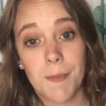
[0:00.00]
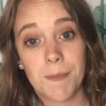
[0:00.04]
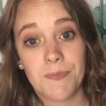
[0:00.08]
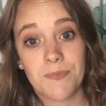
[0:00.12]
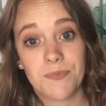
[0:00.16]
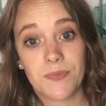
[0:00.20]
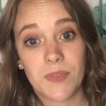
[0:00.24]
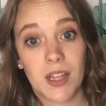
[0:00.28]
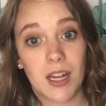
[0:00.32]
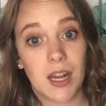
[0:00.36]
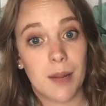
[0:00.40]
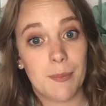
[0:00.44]

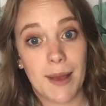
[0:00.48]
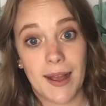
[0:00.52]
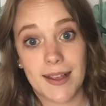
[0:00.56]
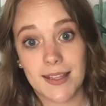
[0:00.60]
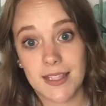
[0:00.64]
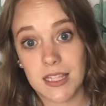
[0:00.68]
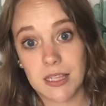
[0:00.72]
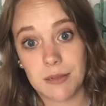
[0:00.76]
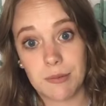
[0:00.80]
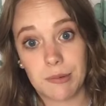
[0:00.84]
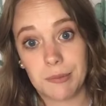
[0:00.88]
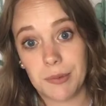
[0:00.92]
and I'm
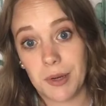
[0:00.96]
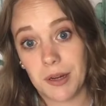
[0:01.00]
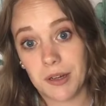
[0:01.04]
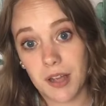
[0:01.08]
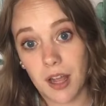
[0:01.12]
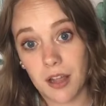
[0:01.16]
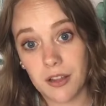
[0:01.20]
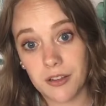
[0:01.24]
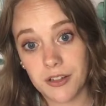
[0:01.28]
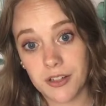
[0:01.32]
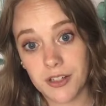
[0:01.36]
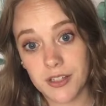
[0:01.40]
asking them about
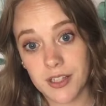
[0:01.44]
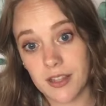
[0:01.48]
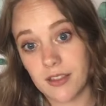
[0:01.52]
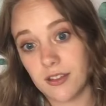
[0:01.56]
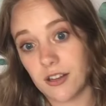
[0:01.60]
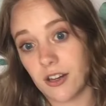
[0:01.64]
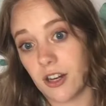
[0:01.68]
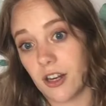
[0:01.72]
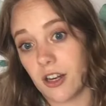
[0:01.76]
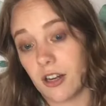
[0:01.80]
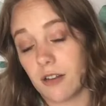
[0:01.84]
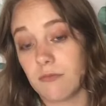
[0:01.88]
colors and
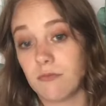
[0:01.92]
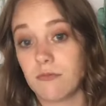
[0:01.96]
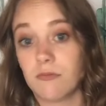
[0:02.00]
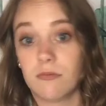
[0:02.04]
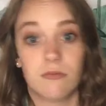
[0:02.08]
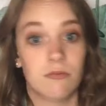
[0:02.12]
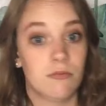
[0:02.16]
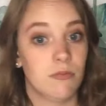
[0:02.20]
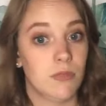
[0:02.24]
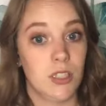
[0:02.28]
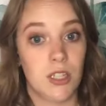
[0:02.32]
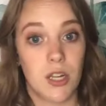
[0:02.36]
they're,
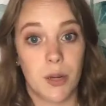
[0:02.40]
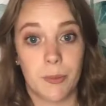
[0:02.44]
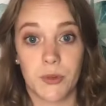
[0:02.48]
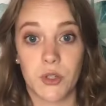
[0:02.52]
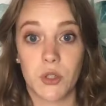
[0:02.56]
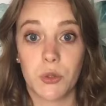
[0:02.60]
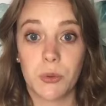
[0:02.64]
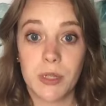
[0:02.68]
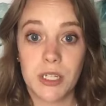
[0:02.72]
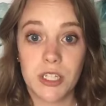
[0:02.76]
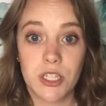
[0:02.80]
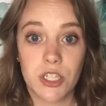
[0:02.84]
you know,
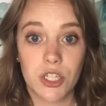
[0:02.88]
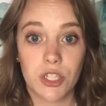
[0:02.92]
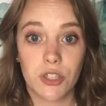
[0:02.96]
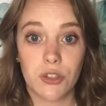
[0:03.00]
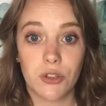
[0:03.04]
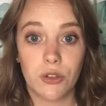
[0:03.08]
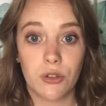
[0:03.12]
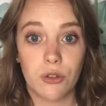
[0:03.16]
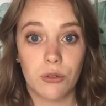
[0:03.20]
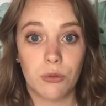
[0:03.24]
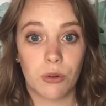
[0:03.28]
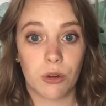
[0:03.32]
between
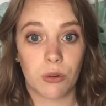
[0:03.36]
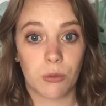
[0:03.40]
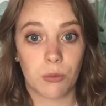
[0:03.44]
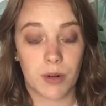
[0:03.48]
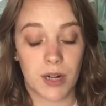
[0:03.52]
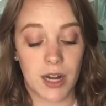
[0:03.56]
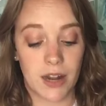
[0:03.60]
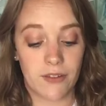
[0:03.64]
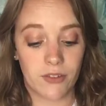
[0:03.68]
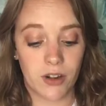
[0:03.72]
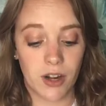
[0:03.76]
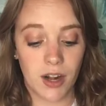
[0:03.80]
two or
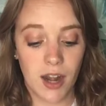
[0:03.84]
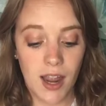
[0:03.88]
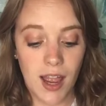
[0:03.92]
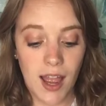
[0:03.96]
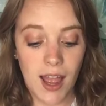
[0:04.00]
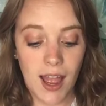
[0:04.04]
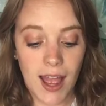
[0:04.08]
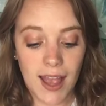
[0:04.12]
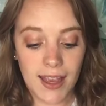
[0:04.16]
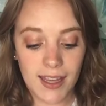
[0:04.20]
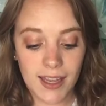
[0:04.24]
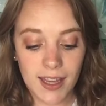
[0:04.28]
whatever,
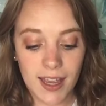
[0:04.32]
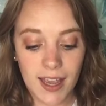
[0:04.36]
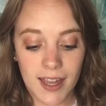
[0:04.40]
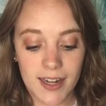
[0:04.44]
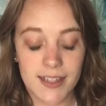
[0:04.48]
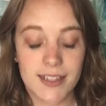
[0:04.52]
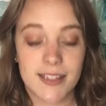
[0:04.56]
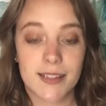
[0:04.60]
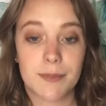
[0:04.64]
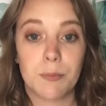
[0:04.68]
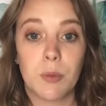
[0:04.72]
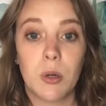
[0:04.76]
I can kind
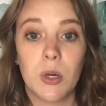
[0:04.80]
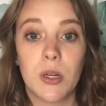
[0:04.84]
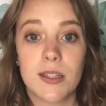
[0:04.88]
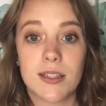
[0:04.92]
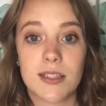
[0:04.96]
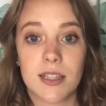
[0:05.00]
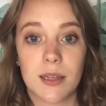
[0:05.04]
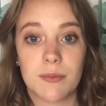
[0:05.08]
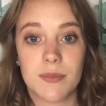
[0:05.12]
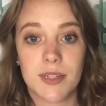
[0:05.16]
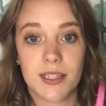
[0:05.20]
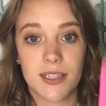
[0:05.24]
of put
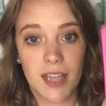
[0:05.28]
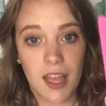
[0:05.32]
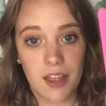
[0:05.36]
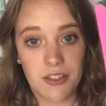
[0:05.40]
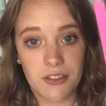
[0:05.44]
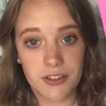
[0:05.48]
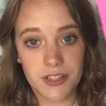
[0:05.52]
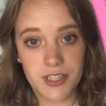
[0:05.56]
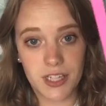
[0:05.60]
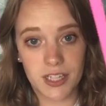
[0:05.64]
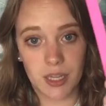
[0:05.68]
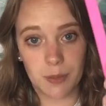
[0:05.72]
some together,
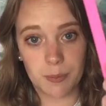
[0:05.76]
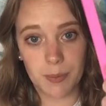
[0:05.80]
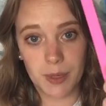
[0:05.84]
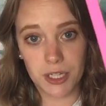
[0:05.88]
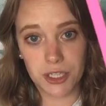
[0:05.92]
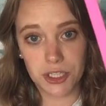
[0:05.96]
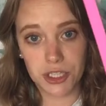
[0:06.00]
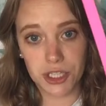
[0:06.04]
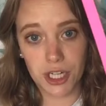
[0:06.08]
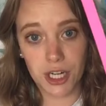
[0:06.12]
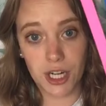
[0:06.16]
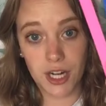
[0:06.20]
take a
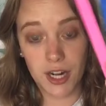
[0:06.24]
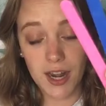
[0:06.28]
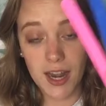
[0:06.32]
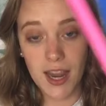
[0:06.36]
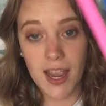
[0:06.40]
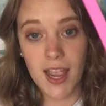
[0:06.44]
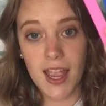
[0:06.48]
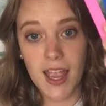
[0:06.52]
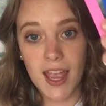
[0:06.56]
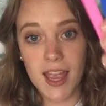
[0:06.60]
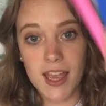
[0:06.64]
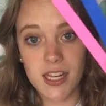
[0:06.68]
picture,
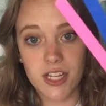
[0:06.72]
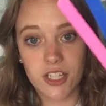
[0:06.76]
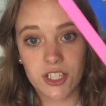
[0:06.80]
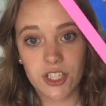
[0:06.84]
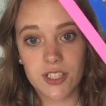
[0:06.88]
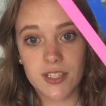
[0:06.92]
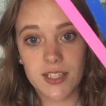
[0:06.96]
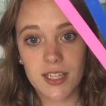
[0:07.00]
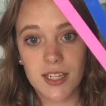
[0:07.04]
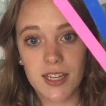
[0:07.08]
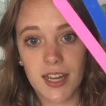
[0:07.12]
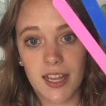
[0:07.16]
and it's just
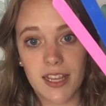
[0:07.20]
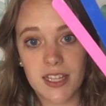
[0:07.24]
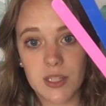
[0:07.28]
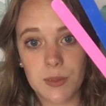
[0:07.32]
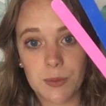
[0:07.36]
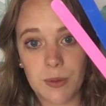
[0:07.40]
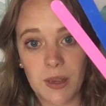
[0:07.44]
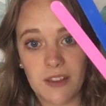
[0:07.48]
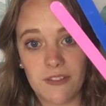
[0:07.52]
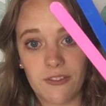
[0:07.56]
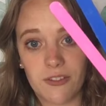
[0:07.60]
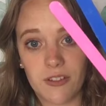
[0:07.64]
a nice
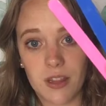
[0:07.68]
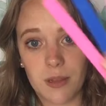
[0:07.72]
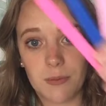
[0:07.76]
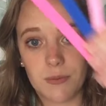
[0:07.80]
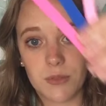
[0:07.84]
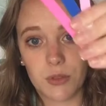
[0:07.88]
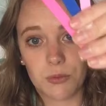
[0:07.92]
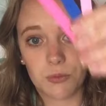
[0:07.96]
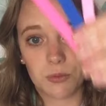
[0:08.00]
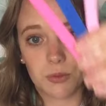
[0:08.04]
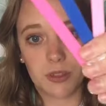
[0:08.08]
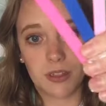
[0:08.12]
way for them to
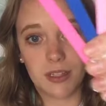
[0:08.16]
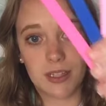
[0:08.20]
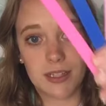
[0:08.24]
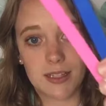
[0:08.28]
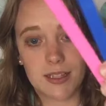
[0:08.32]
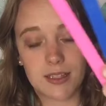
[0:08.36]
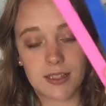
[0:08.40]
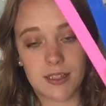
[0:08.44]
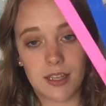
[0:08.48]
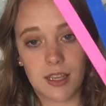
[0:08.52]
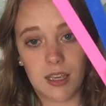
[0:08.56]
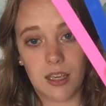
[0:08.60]
really
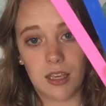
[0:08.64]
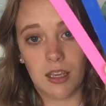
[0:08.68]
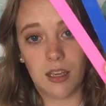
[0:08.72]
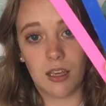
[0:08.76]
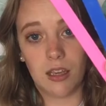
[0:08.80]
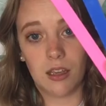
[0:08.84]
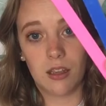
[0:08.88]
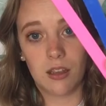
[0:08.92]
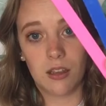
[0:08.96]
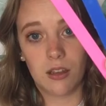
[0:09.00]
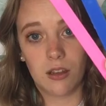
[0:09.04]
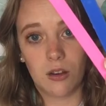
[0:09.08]

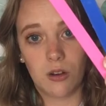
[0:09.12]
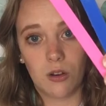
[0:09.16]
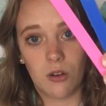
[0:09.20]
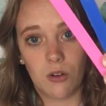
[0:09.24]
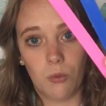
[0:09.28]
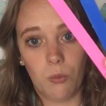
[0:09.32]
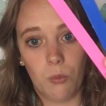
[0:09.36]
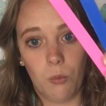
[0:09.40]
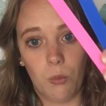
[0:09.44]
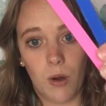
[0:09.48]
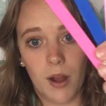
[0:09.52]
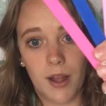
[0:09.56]
see
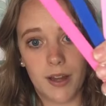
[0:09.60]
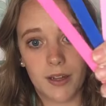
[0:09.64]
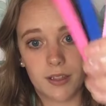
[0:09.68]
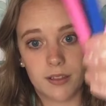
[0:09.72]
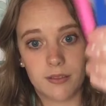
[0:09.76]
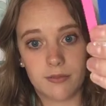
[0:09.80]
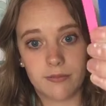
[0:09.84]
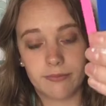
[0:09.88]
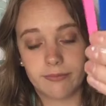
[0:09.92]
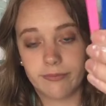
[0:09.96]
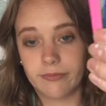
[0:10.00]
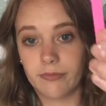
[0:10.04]
what
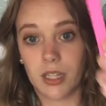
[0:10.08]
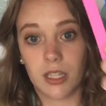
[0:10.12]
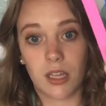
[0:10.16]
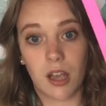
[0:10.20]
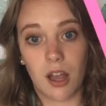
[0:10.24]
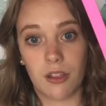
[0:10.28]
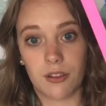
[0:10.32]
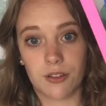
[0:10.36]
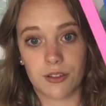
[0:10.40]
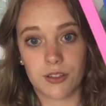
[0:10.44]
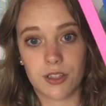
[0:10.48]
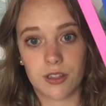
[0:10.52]
the
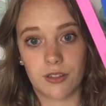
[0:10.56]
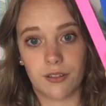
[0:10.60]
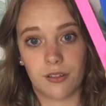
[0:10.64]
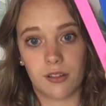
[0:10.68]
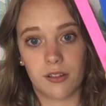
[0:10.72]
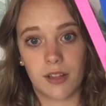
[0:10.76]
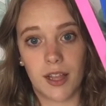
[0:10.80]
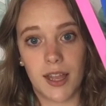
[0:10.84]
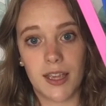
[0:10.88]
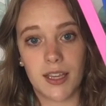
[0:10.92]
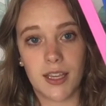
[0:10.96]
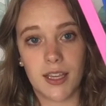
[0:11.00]
colors look
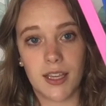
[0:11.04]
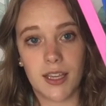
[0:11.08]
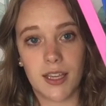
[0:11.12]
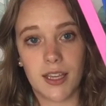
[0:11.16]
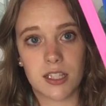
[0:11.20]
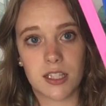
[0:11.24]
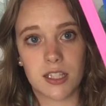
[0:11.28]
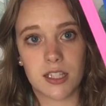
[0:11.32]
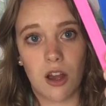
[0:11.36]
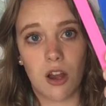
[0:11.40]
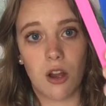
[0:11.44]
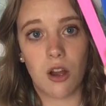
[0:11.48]
like. And
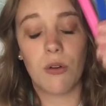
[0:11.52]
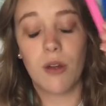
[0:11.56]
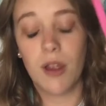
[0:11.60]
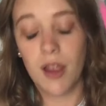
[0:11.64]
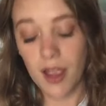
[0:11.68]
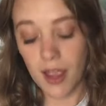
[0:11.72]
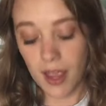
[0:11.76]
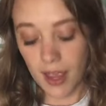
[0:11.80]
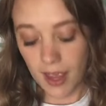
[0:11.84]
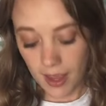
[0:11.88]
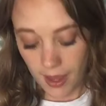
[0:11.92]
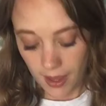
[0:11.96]
so
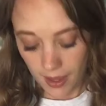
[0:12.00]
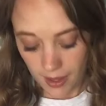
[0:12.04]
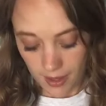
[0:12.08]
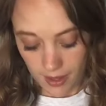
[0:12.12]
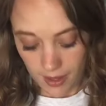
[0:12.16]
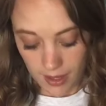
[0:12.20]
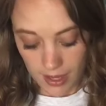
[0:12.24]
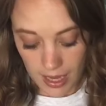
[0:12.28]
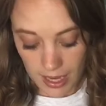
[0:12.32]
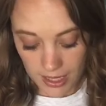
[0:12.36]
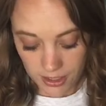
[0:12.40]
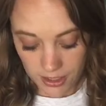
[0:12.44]

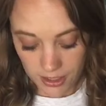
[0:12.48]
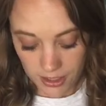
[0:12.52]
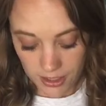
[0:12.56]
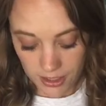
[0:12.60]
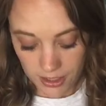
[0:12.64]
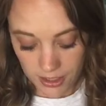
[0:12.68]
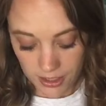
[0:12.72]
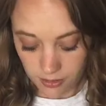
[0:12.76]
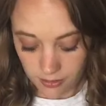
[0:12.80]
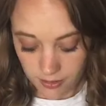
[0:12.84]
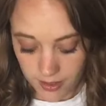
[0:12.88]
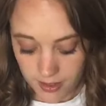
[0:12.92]
I try to
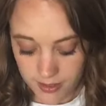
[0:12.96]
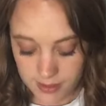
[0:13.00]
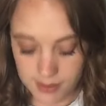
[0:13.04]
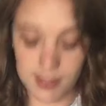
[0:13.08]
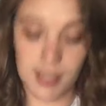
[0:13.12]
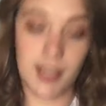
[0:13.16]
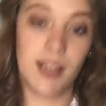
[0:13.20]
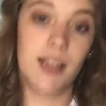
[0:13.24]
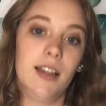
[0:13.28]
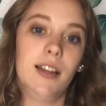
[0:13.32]
do this.